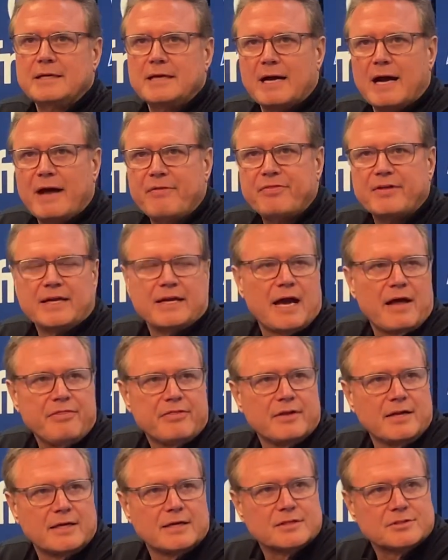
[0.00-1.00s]
Yeah, I
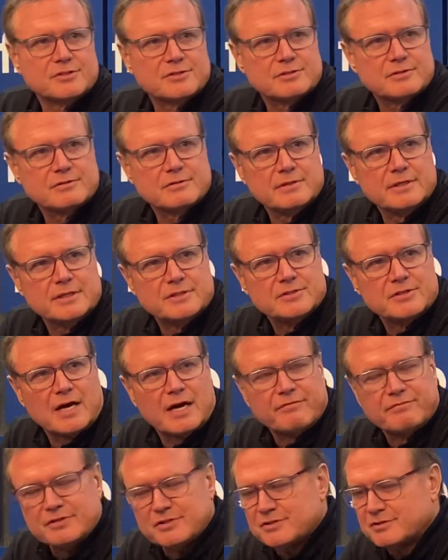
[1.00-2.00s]
think it's
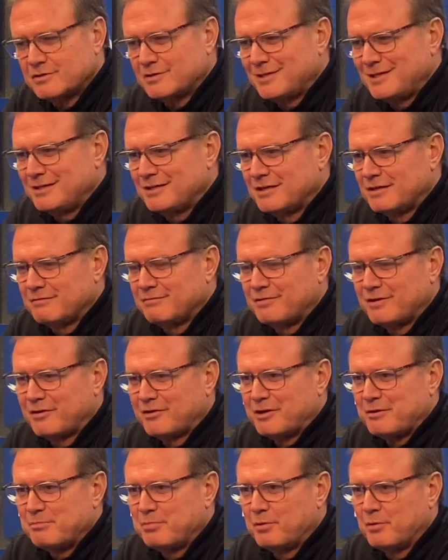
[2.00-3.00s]
obviously
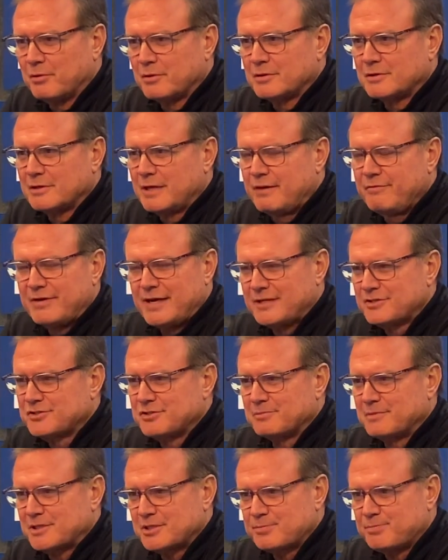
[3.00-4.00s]
very important. They've had
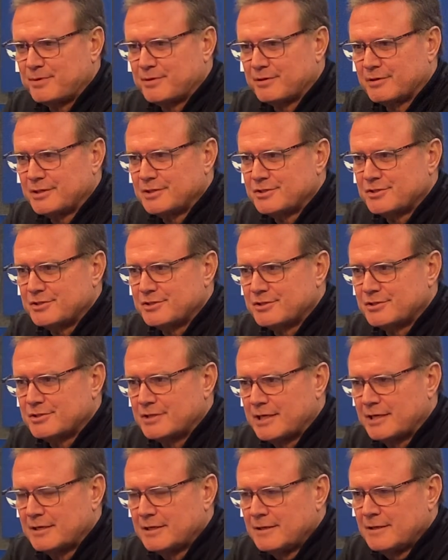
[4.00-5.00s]
some experiences
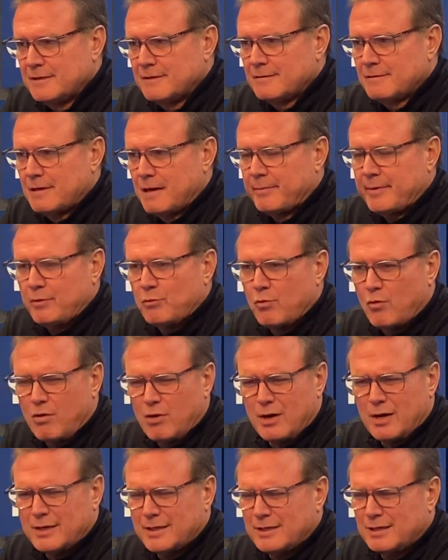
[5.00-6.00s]
that, I mean,
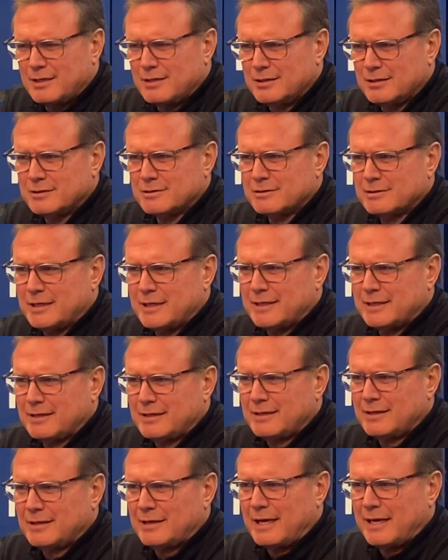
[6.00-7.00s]
Juan and Hunter
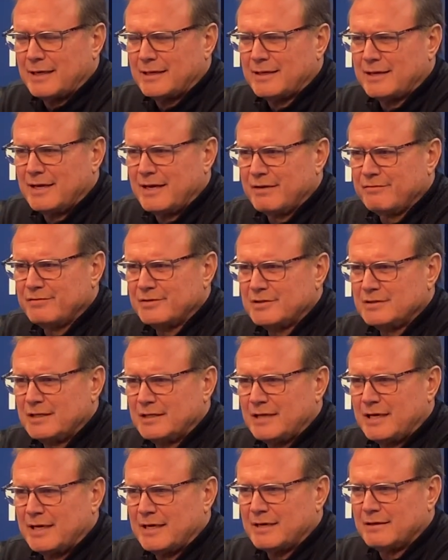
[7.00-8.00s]
and
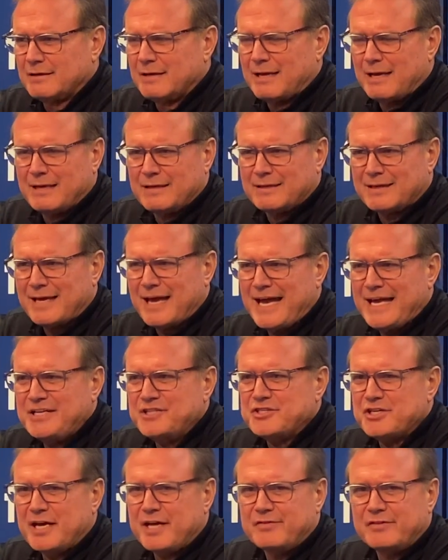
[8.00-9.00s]
Kevin and
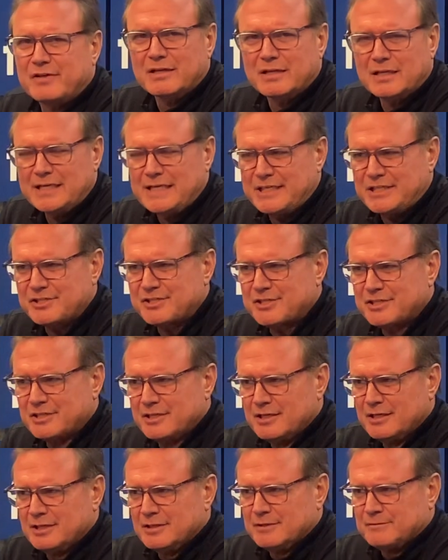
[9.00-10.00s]
KJ least,
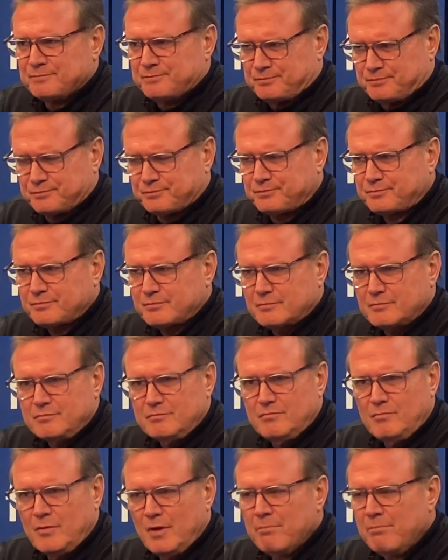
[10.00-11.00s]

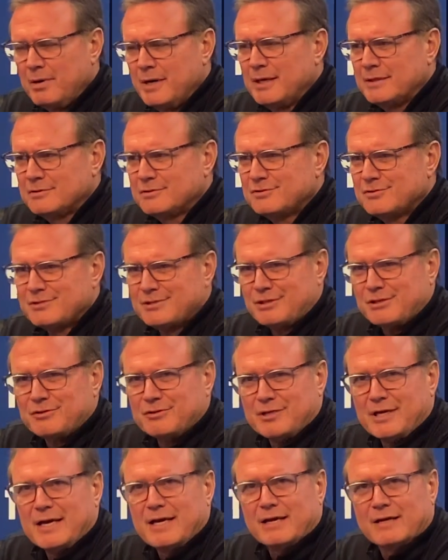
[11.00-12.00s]
but still
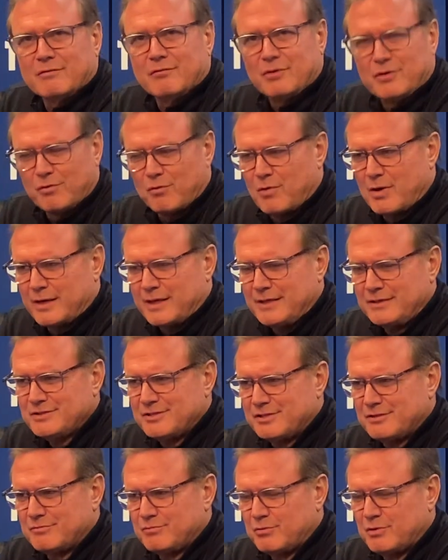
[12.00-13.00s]
yet with what
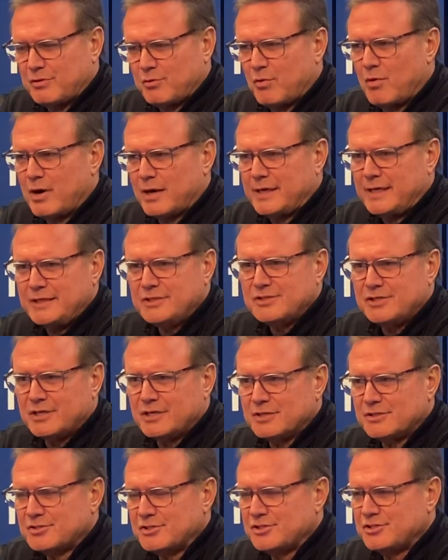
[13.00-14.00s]
he's
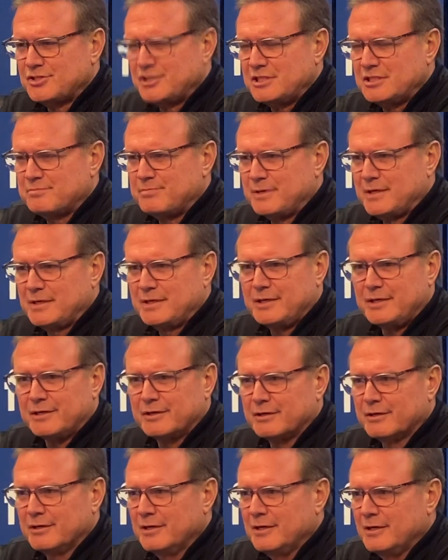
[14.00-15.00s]
done since he's been
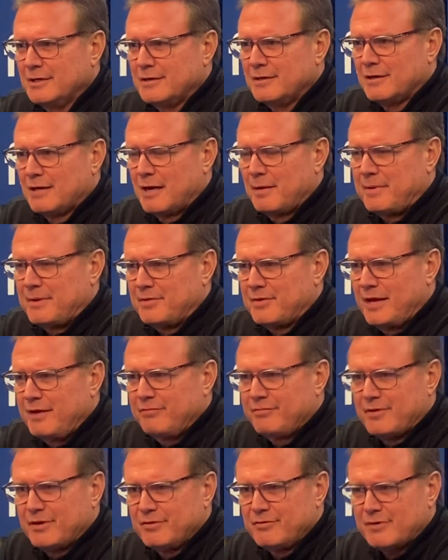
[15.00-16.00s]
here. I mean,
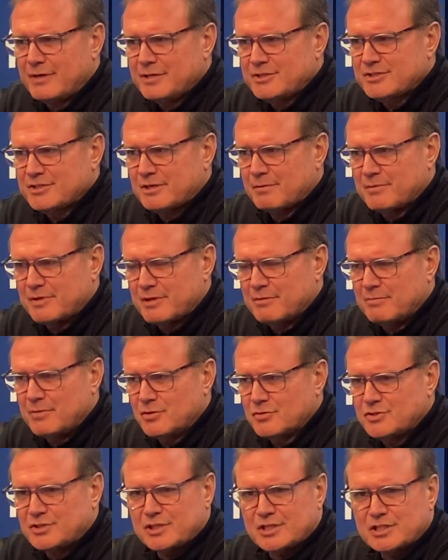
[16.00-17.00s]
that's some of the
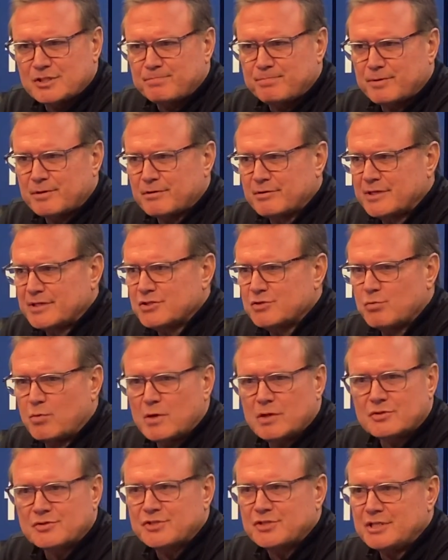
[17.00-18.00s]
most experienced,
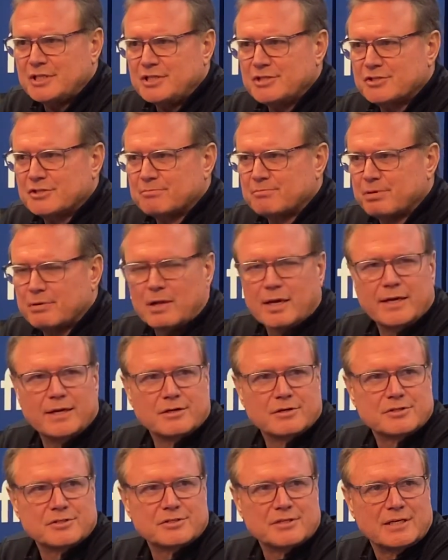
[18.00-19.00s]
well-seasoned
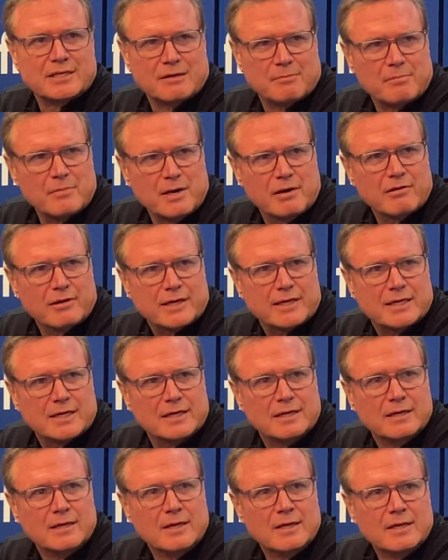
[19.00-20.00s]
players in America.
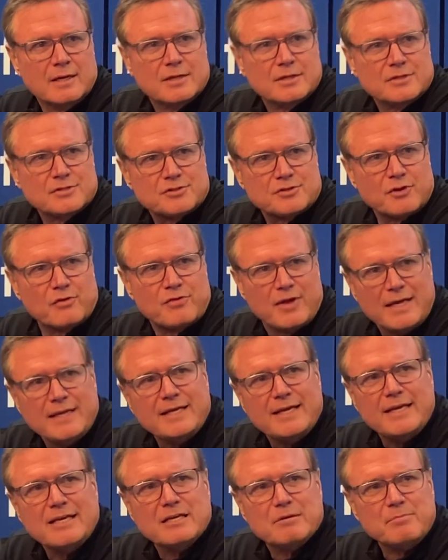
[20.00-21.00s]
So they
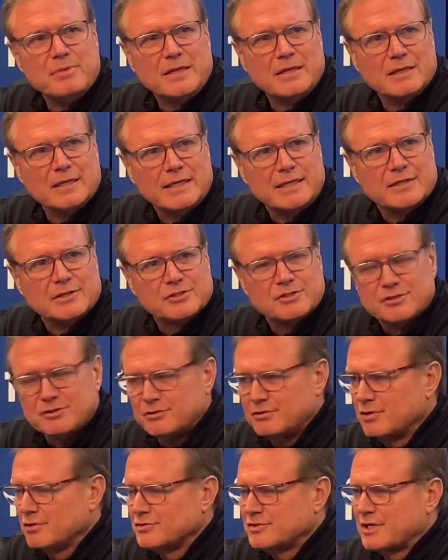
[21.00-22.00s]
need to be leaders
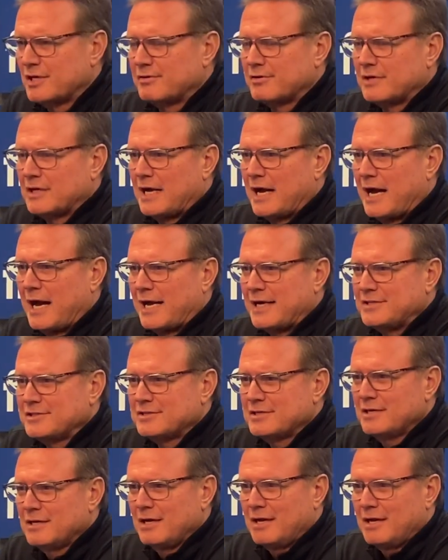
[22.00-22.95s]
to those other guys.